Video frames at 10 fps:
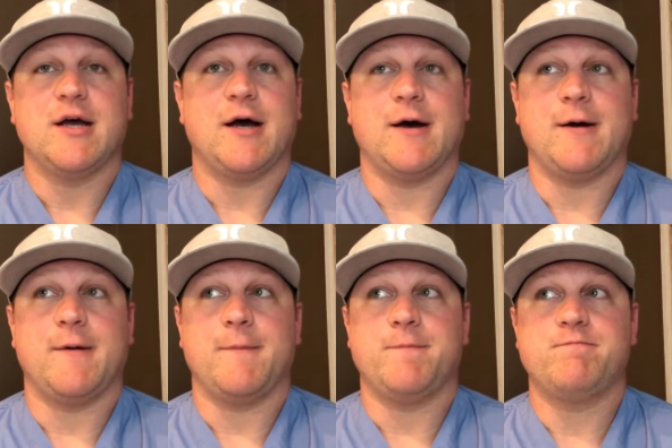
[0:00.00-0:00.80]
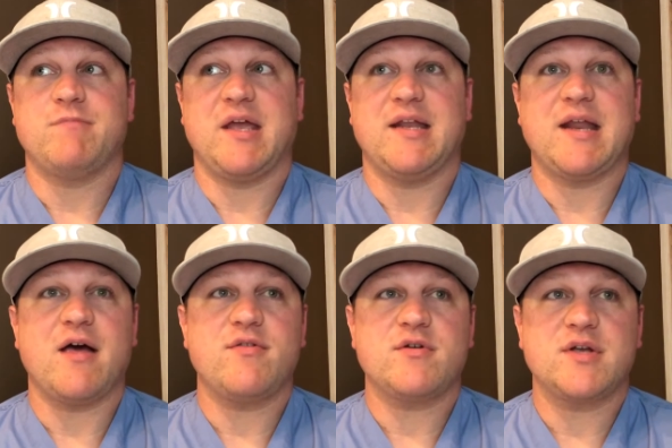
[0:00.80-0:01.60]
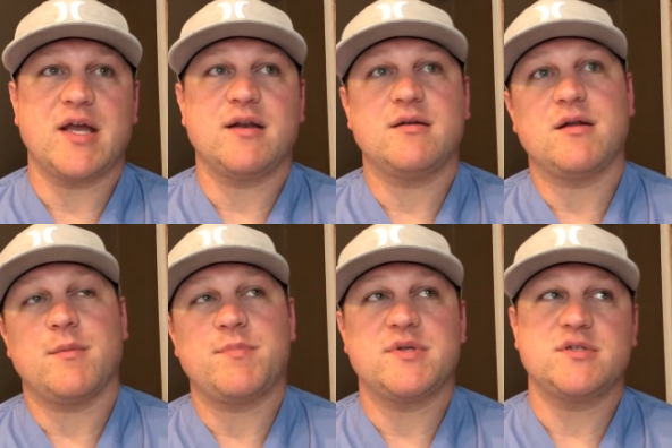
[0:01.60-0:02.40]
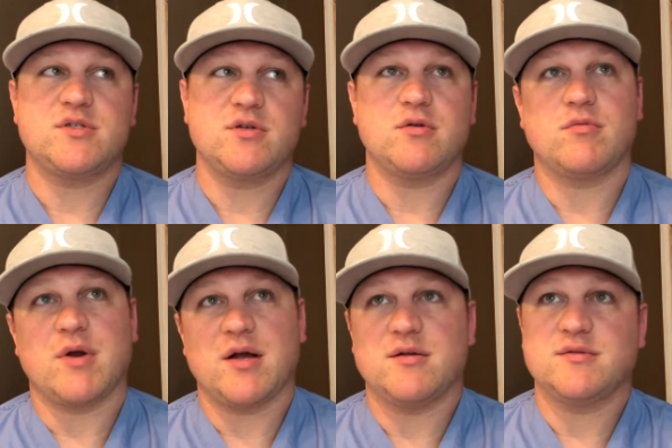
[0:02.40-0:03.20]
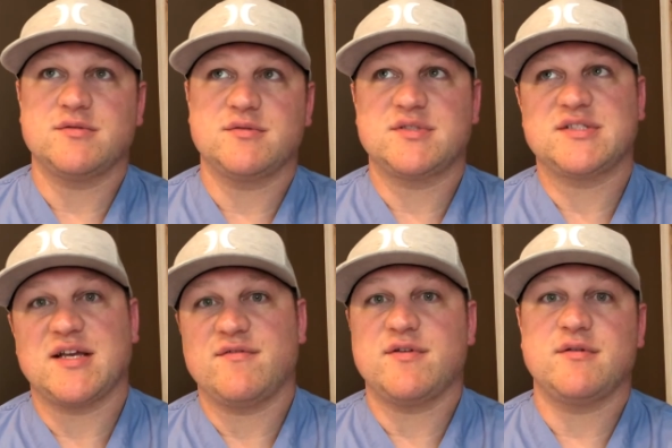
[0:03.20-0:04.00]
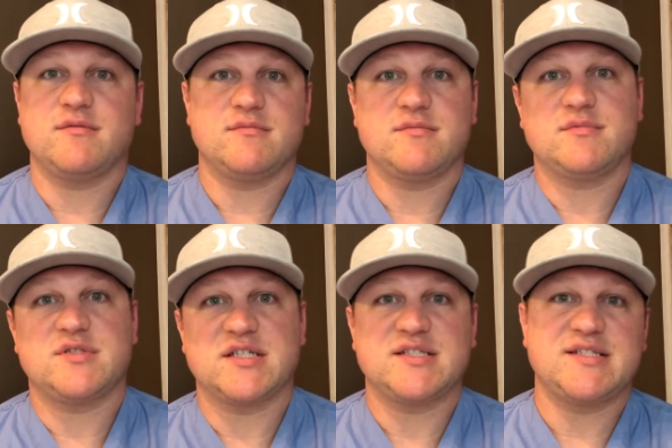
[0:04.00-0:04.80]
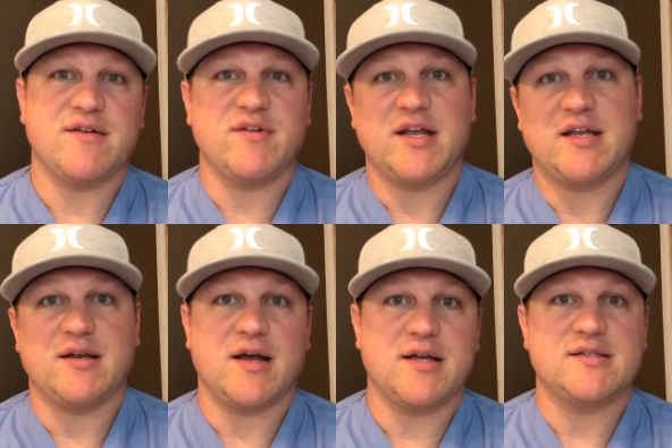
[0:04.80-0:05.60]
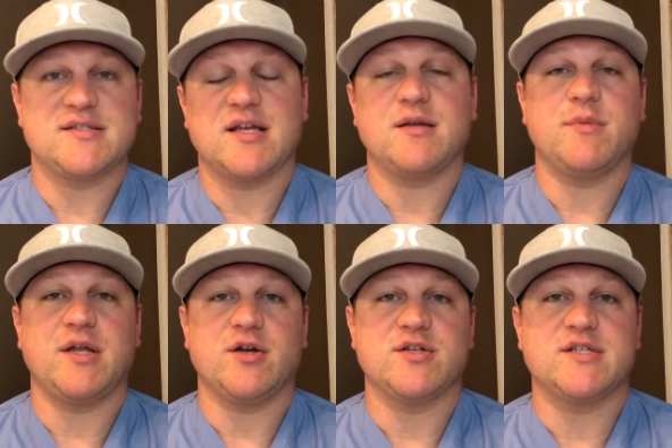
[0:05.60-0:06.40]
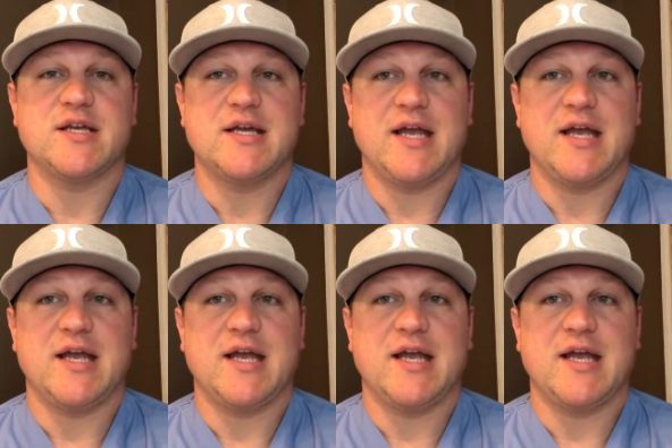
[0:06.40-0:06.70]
And now they're getting up into around 6, 7, 8, 9 centimeters,